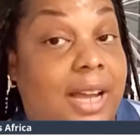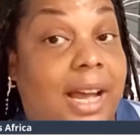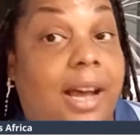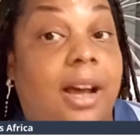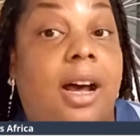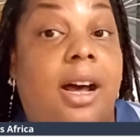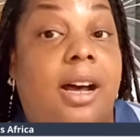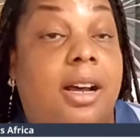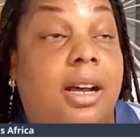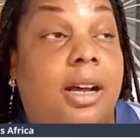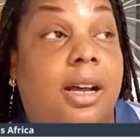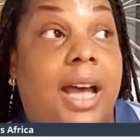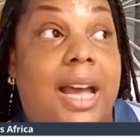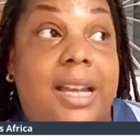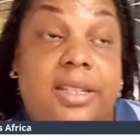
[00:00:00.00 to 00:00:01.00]
for,
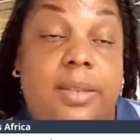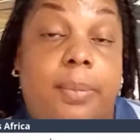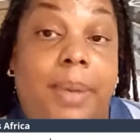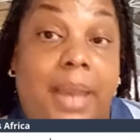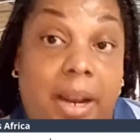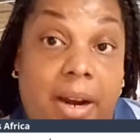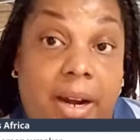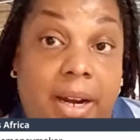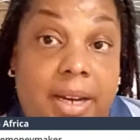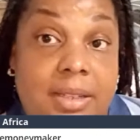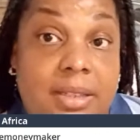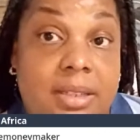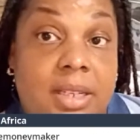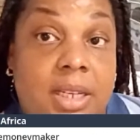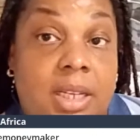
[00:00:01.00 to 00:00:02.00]
as a
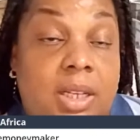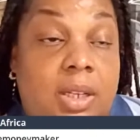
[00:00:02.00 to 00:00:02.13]
parent.